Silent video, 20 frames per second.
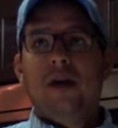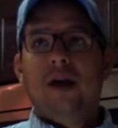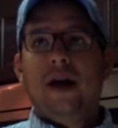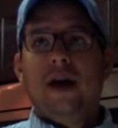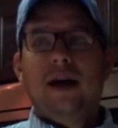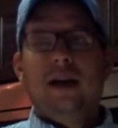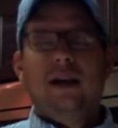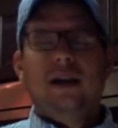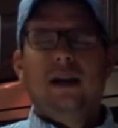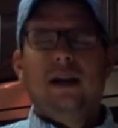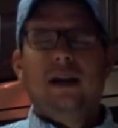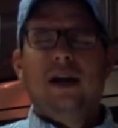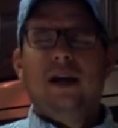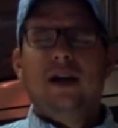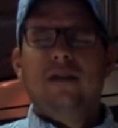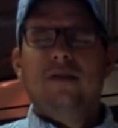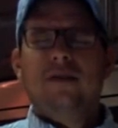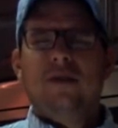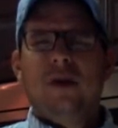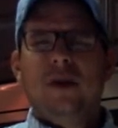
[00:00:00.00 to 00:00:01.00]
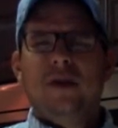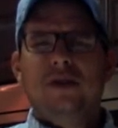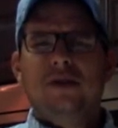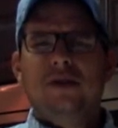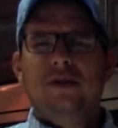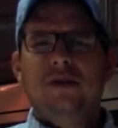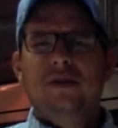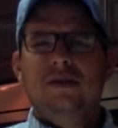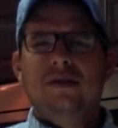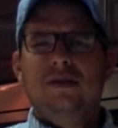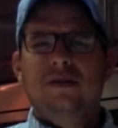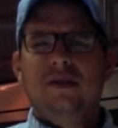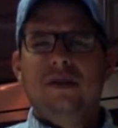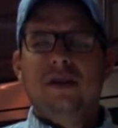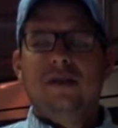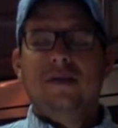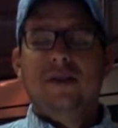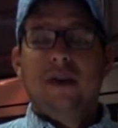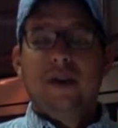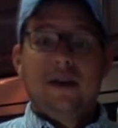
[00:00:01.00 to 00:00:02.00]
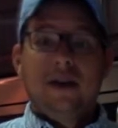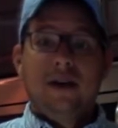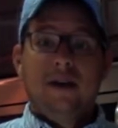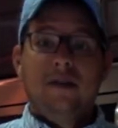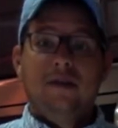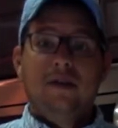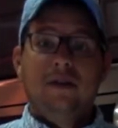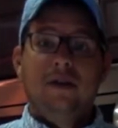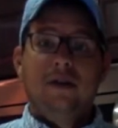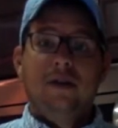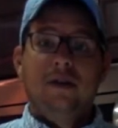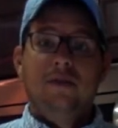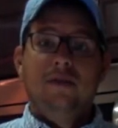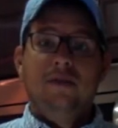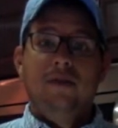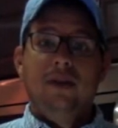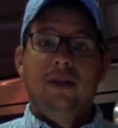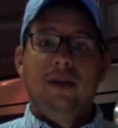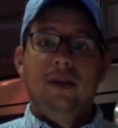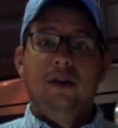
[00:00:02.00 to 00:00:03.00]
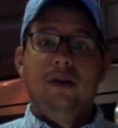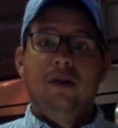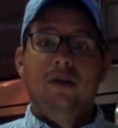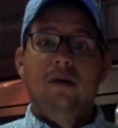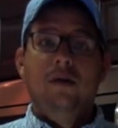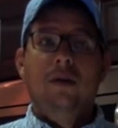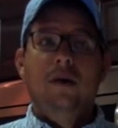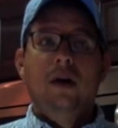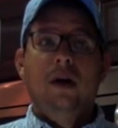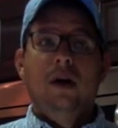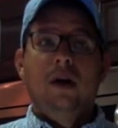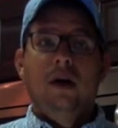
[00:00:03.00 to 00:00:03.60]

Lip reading: I had a lot of questions of stuff I covered on the video